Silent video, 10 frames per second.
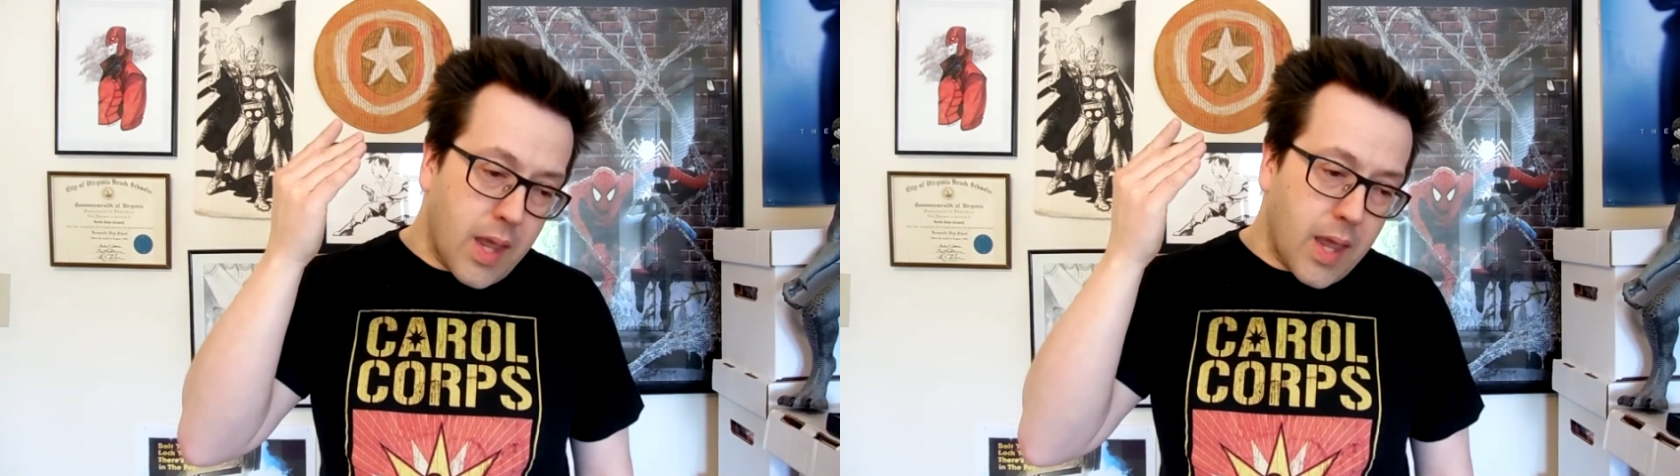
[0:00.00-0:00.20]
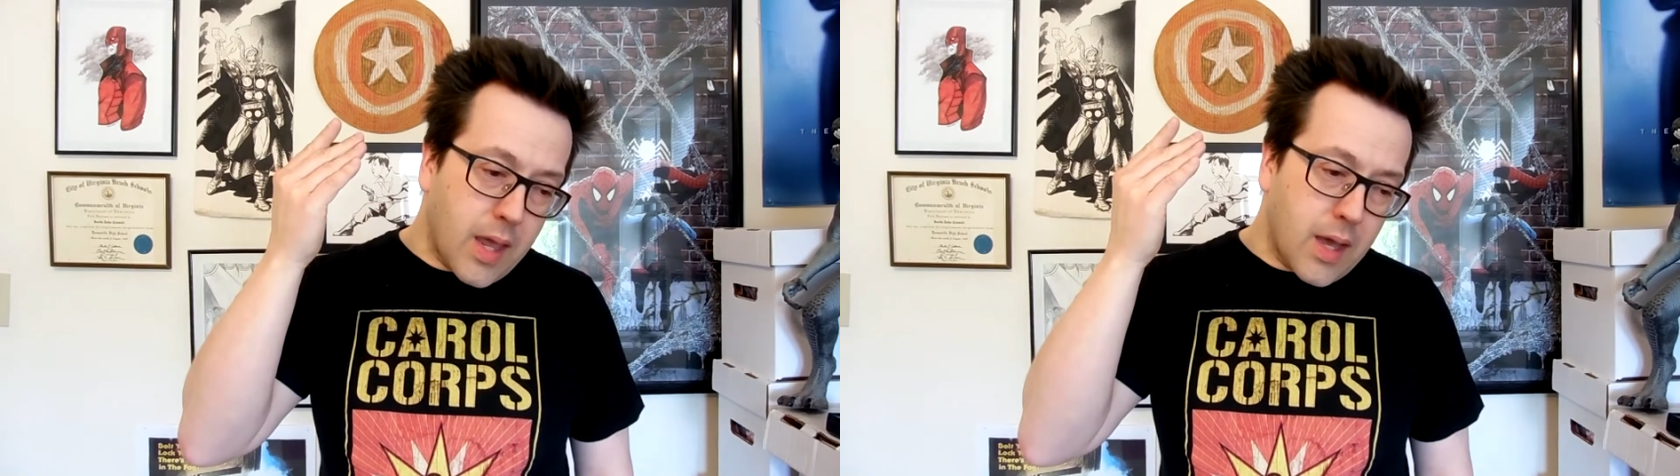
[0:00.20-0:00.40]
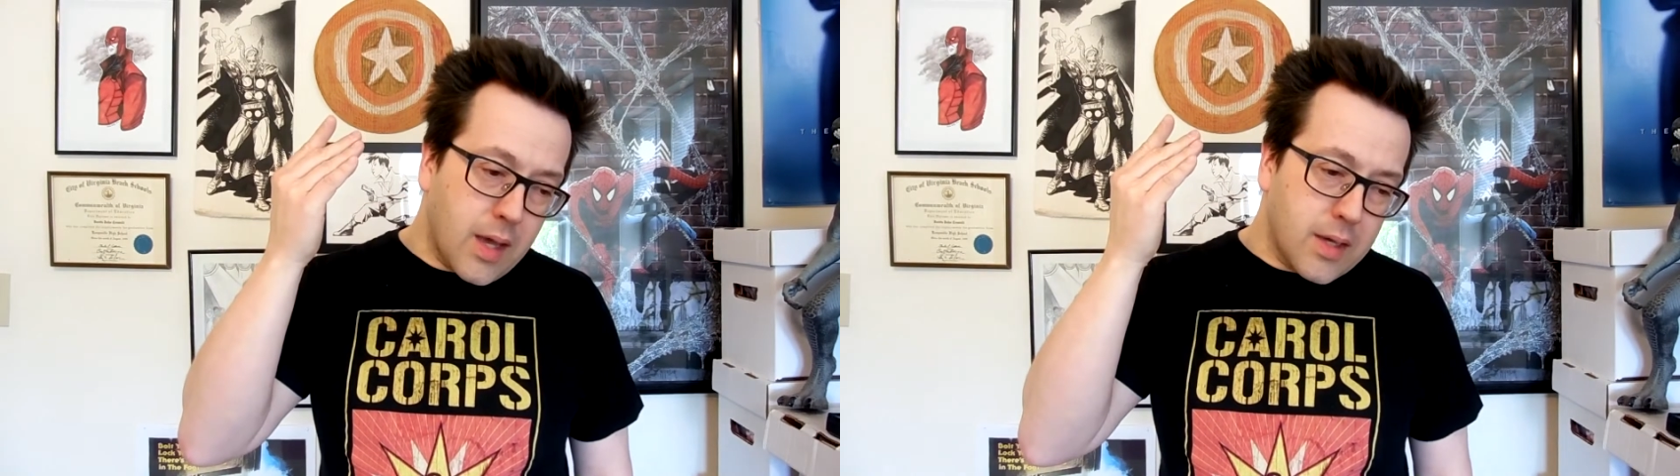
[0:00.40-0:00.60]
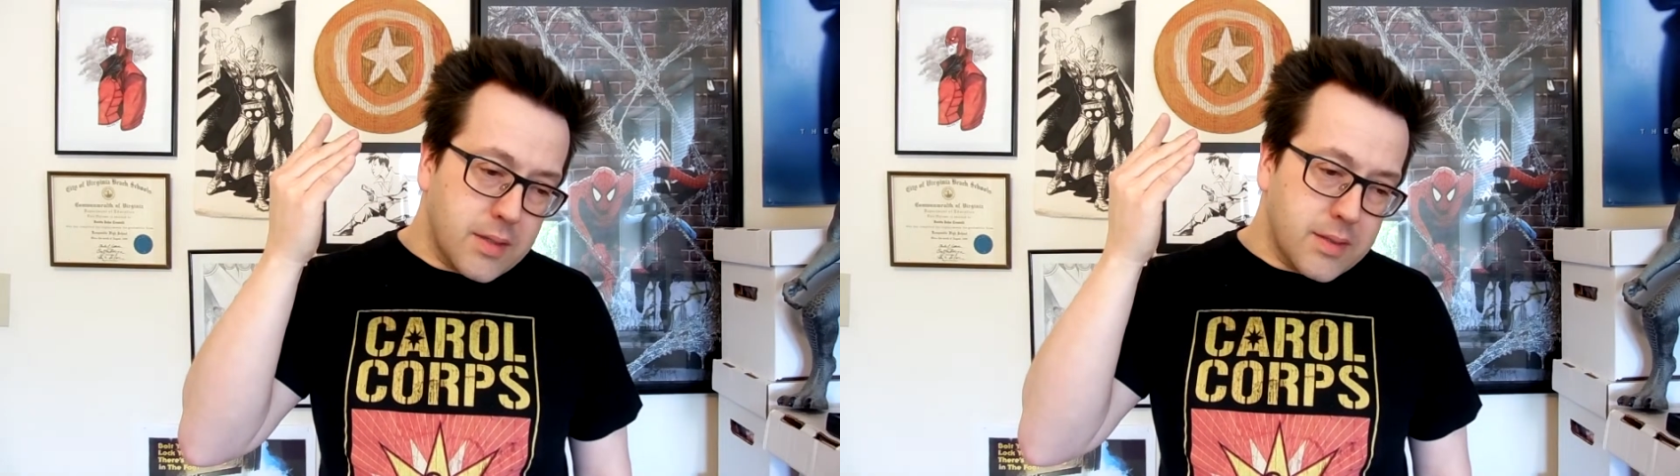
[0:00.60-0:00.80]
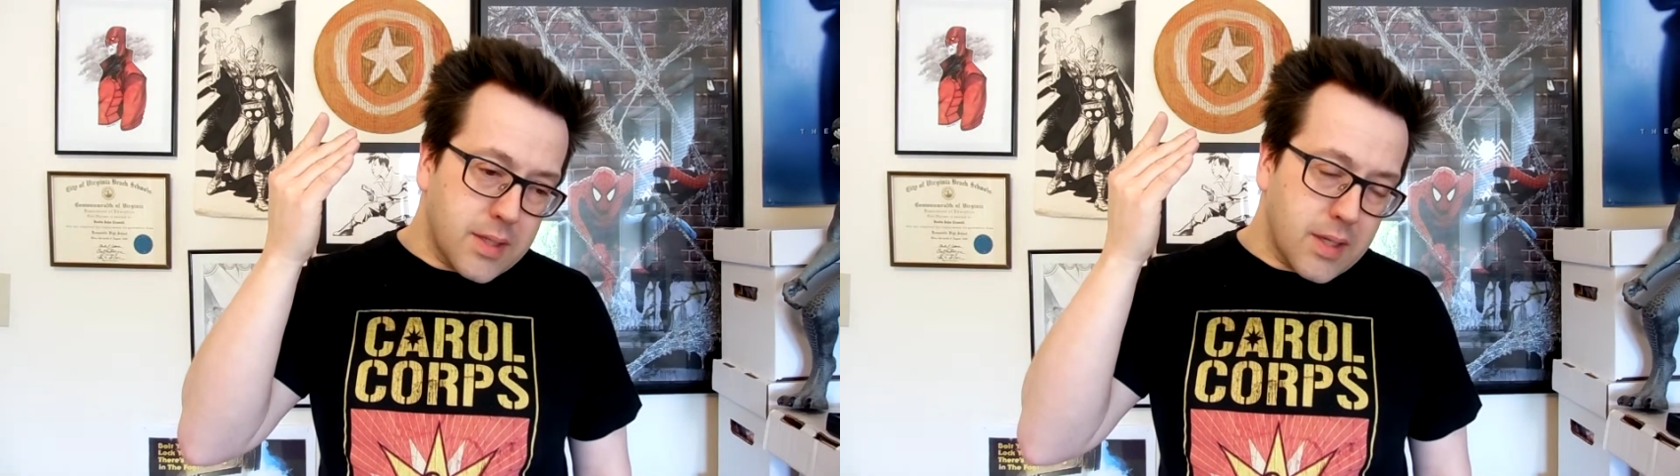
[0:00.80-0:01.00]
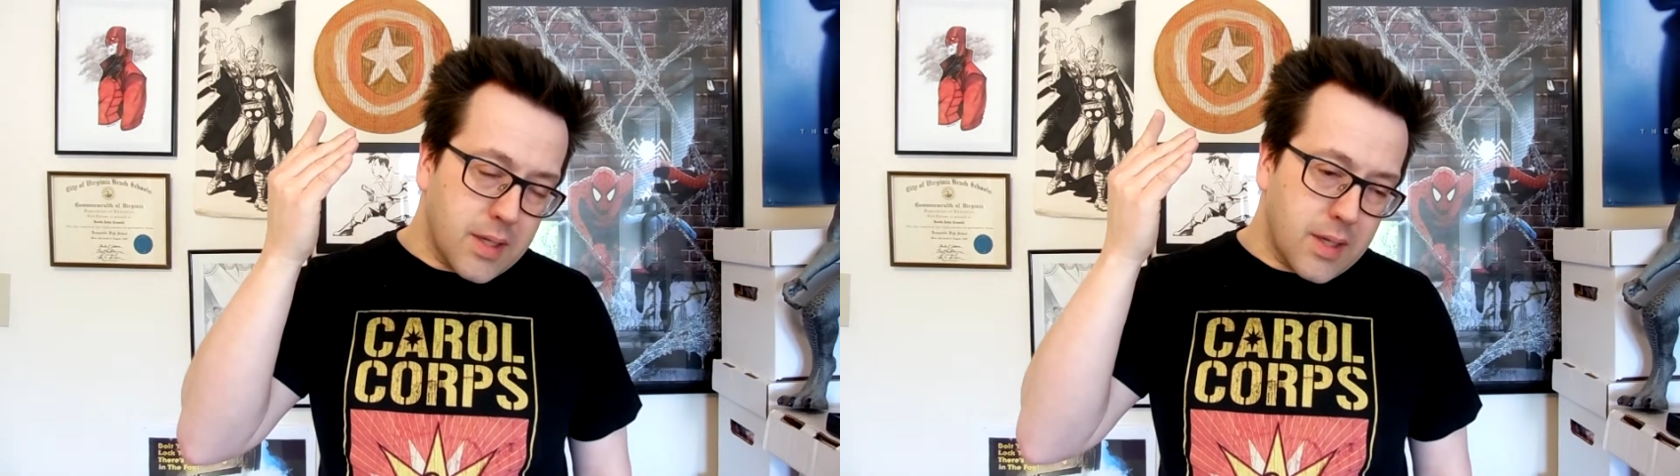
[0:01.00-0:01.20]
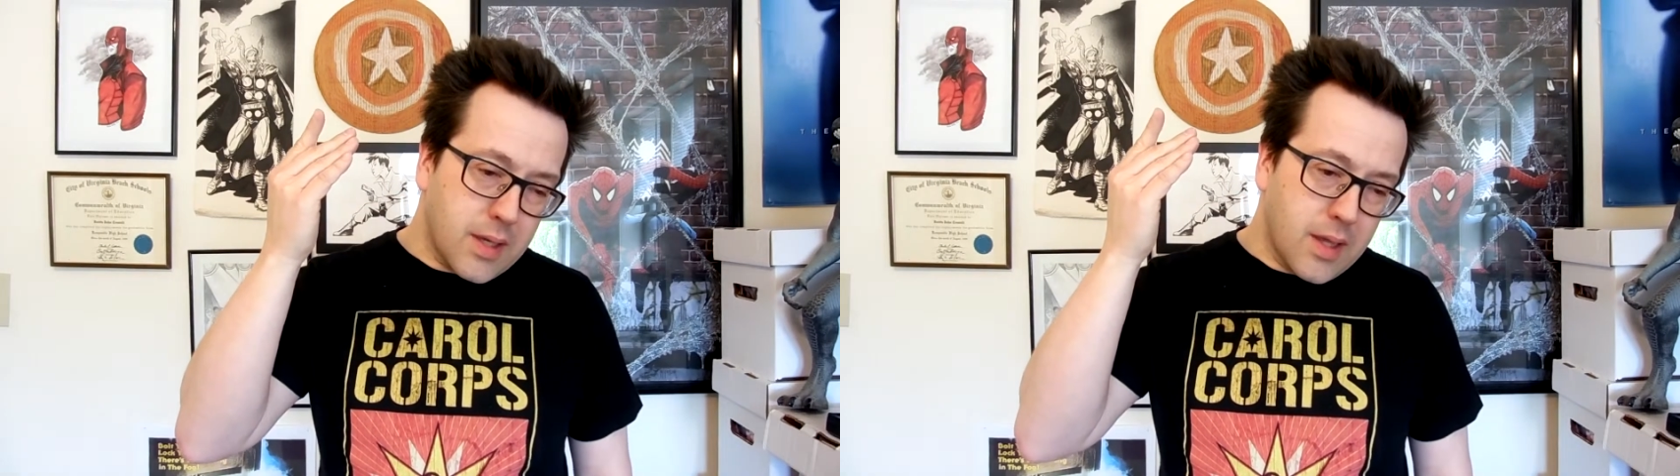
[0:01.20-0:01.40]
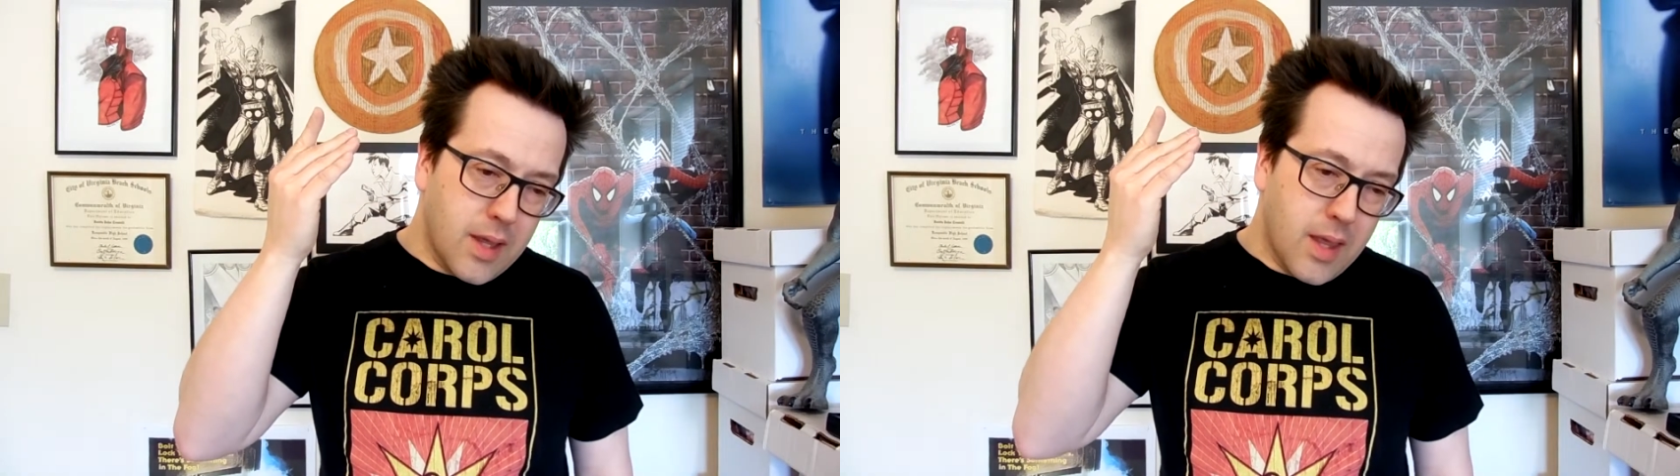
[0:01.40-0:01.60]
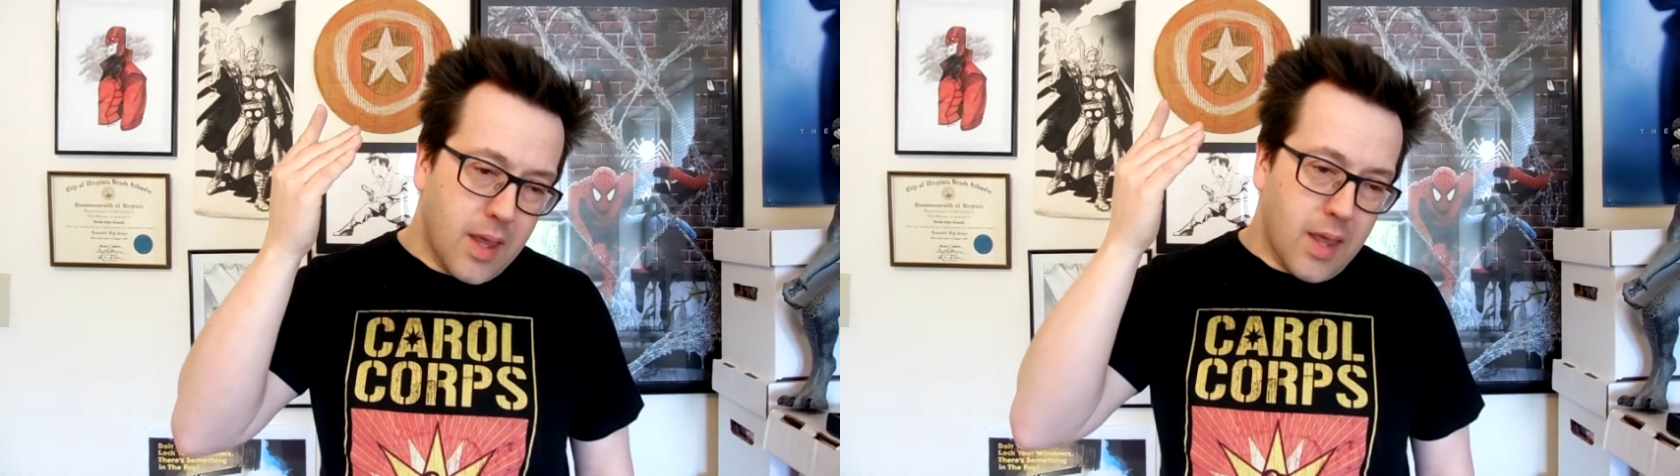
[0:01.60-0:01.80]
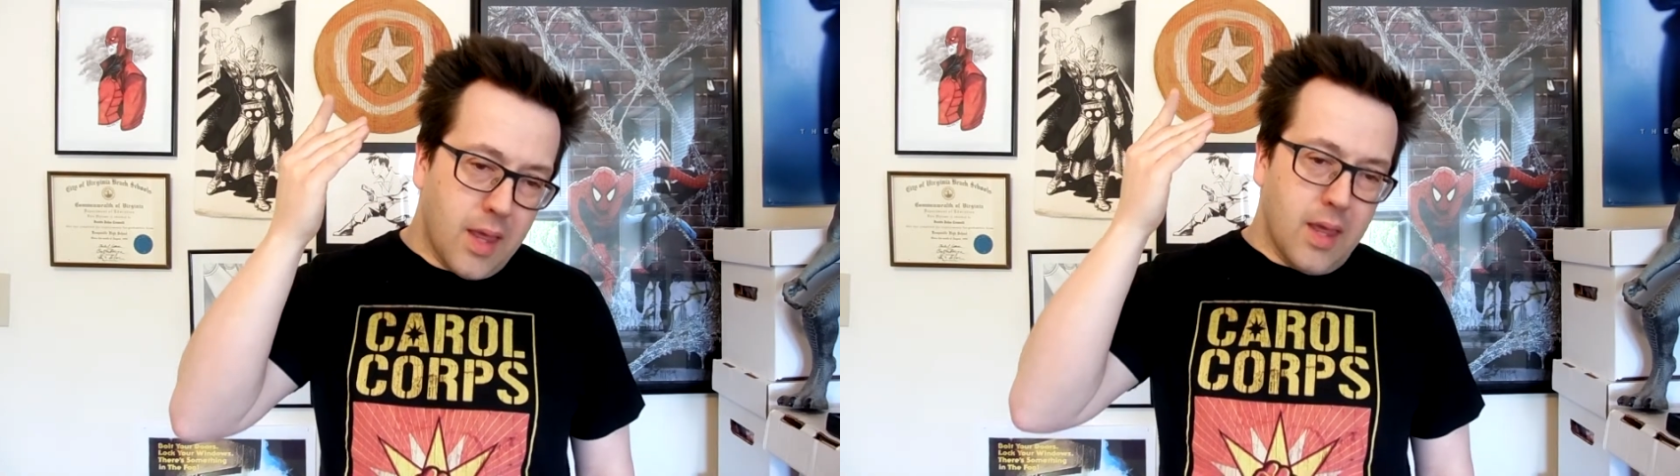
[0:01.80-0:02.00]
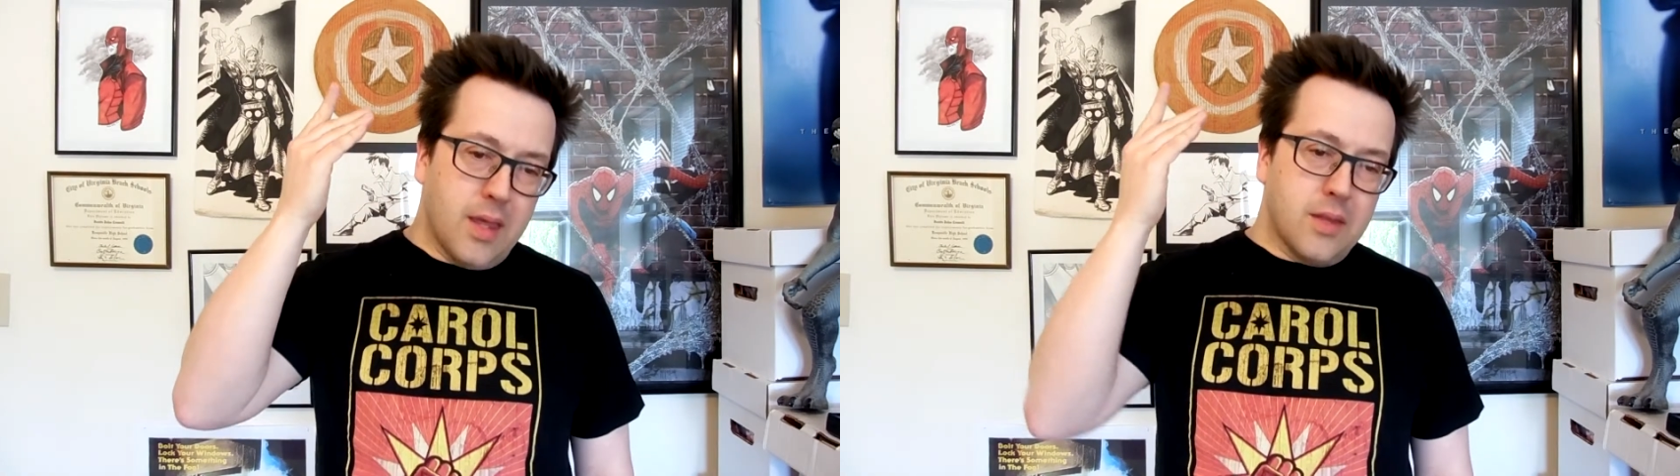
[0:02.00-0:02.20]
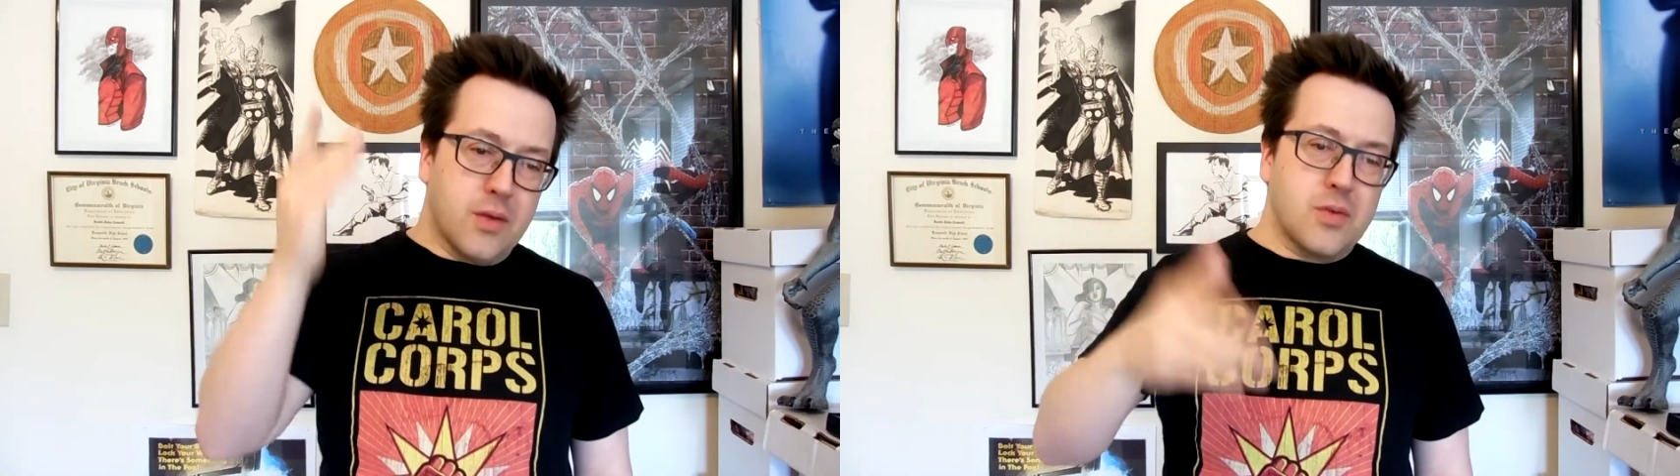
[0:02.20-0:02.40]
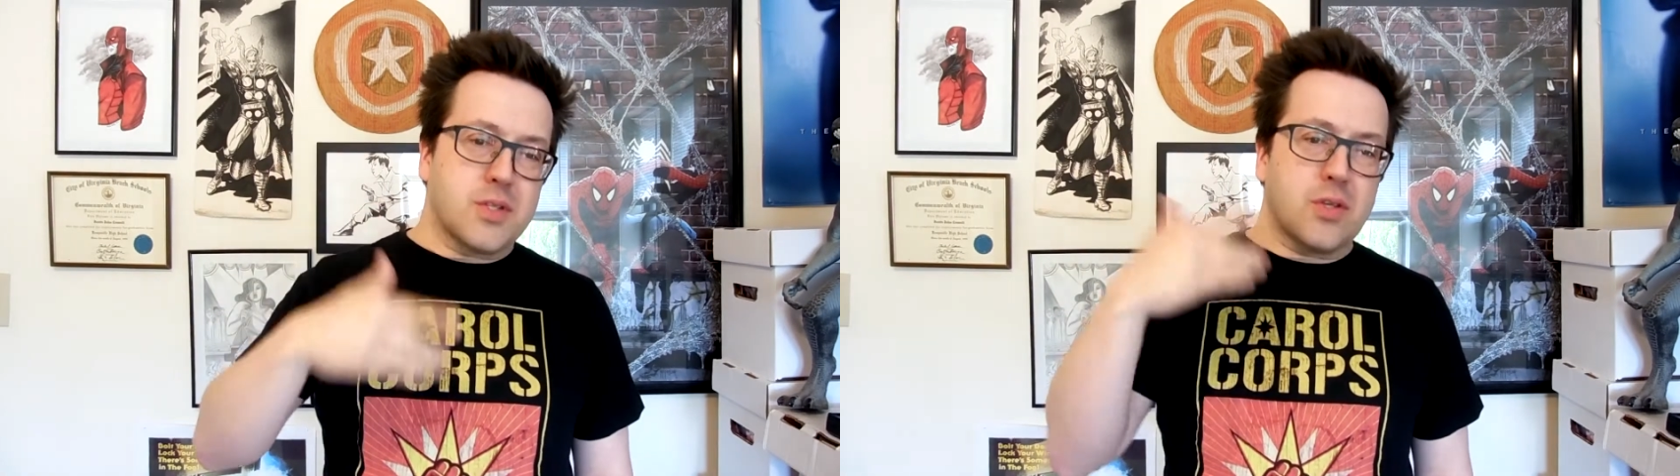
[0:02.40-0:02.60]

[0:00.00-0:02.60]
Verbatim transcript: and there's